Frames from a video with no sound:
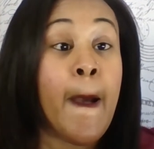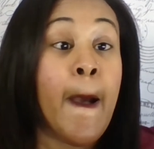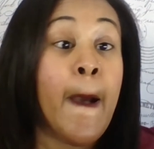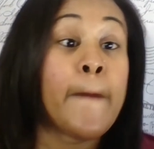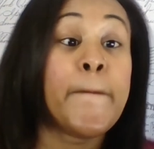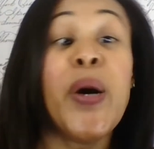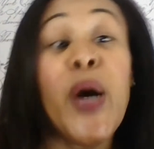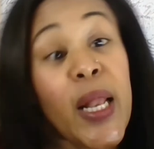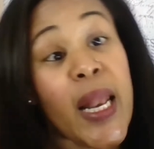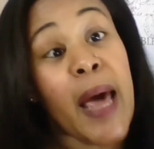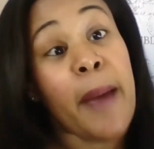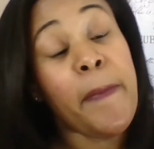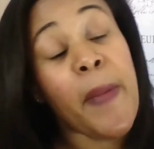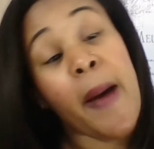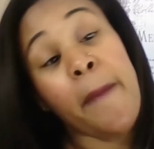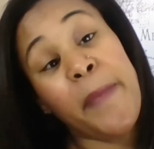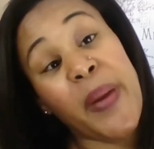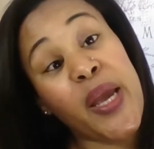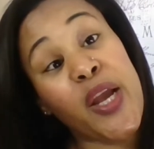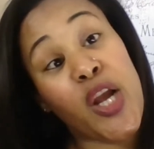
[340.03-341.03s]
Pull up my
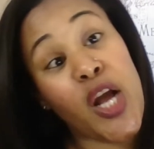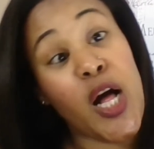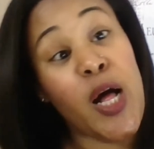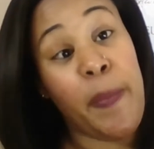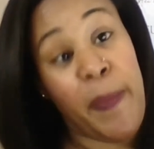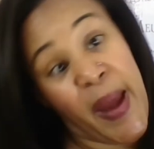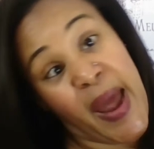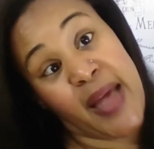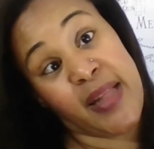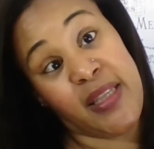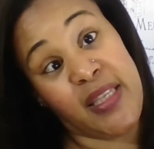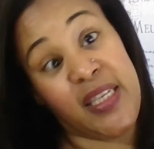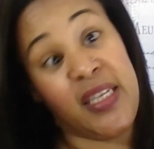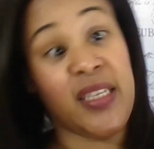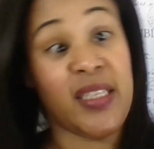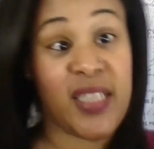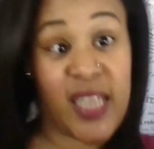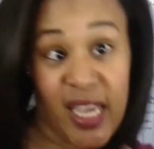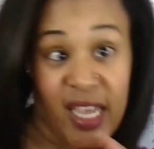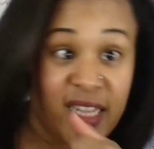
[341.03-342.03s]
big girl
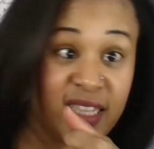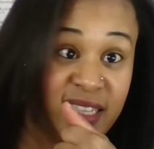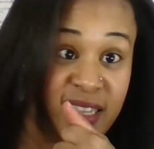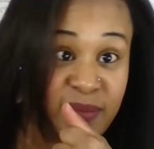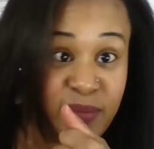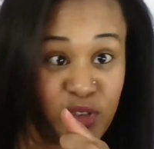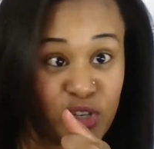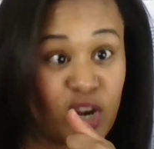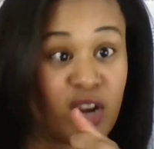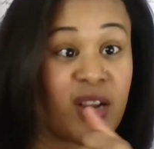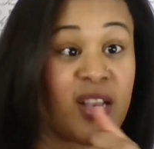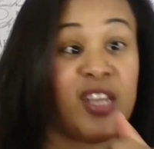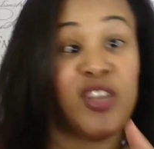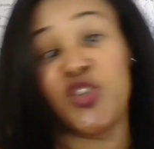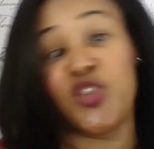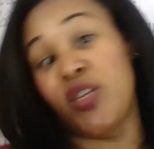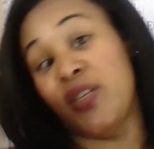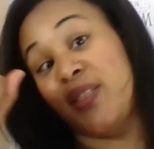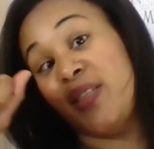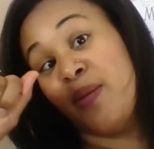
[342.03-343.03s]
panties, eat some chocolate,
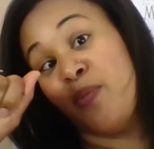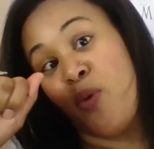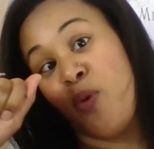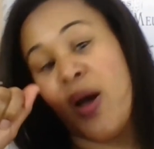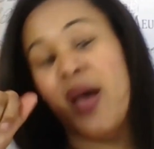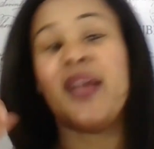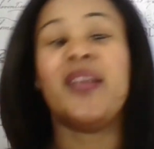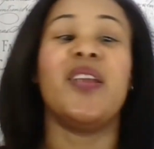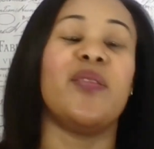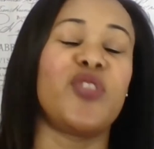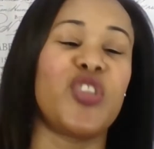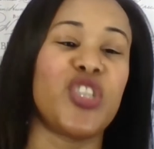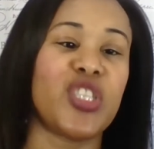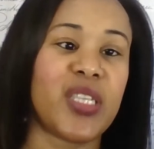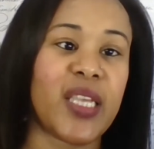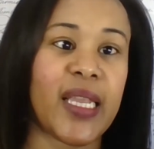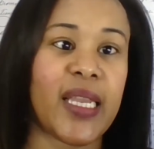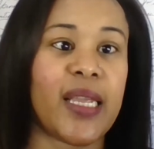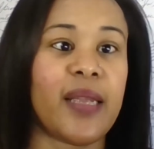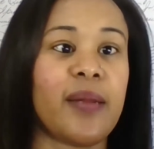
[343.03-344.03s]
drink some wine. No, just
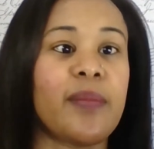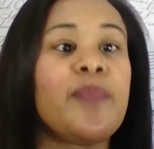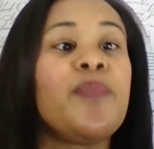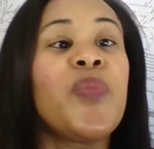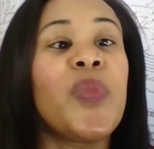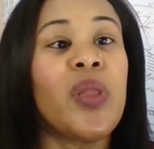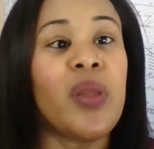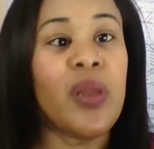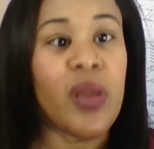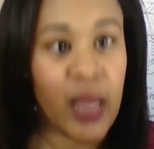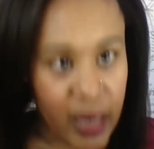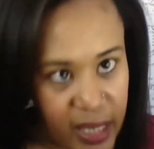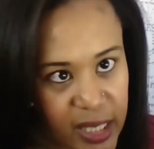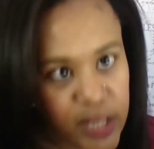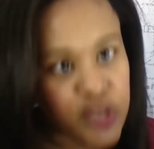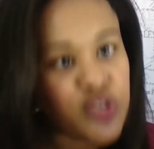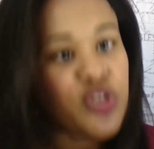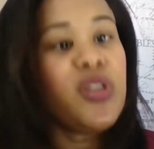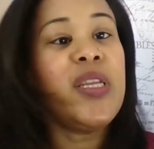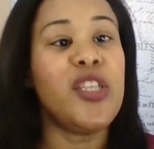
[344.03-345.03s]
kidding.
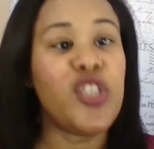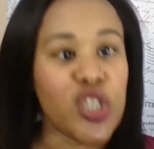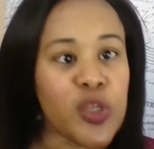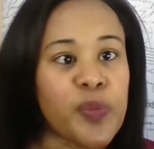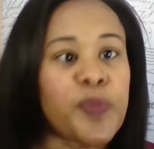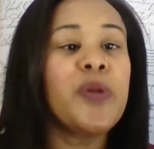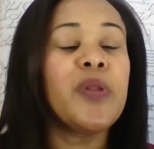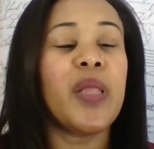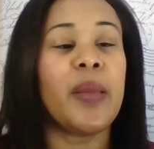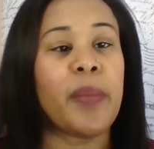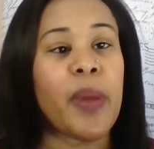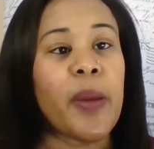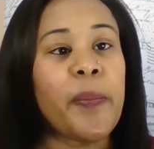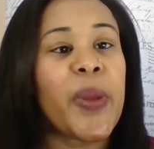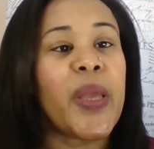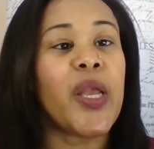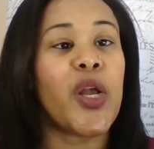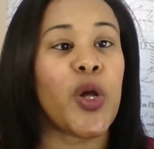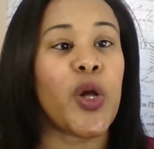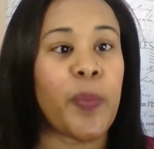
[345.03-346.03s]
Literally just pull up my
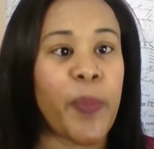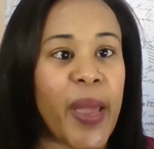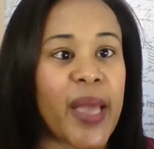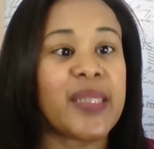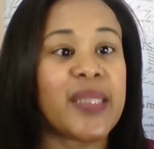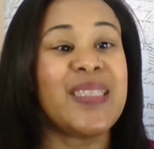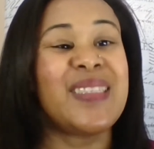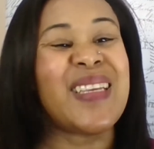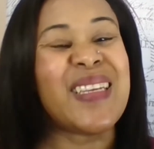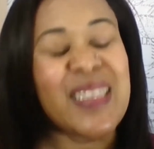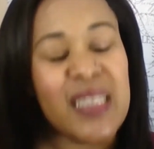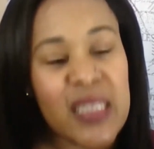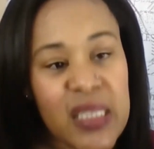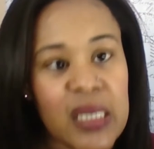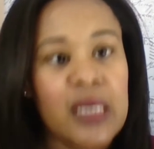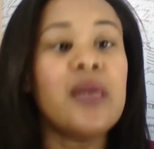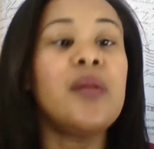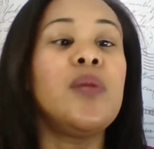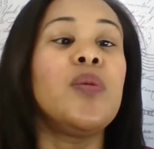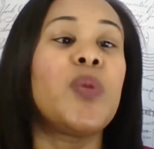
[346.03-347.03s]
big girl panties and
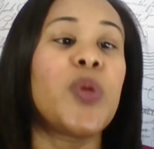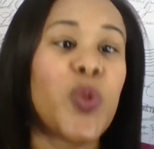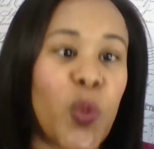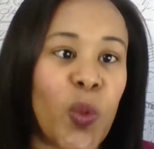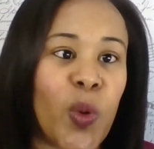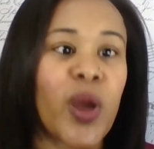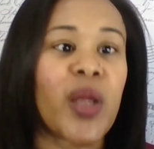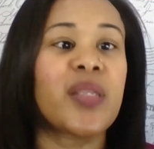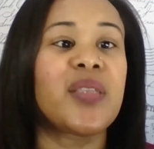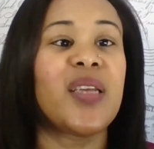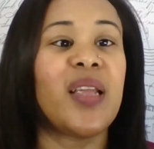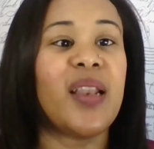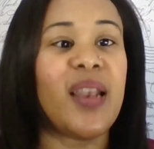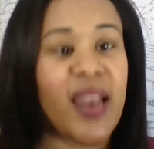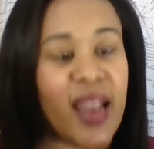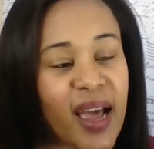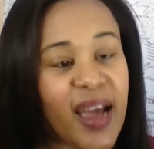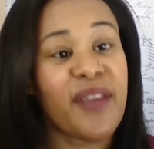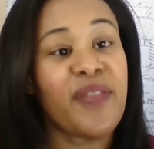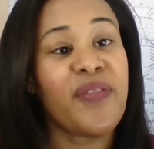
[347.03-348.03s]
deal with what
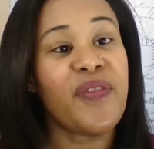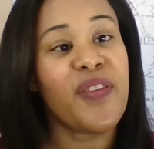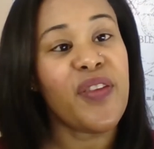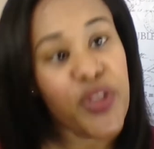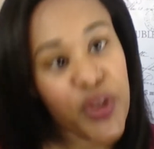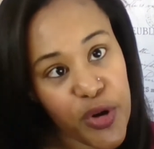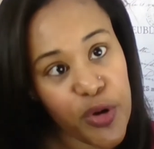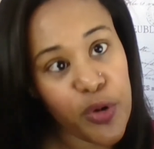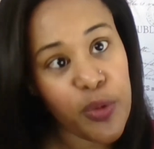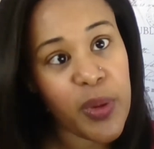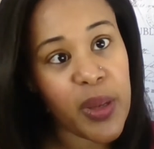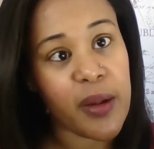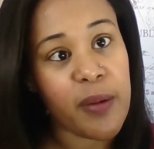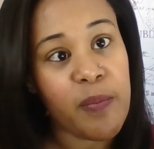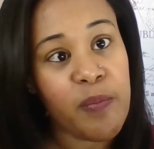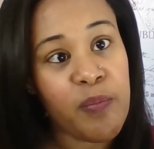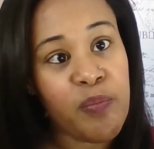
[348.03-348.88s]
life threw me.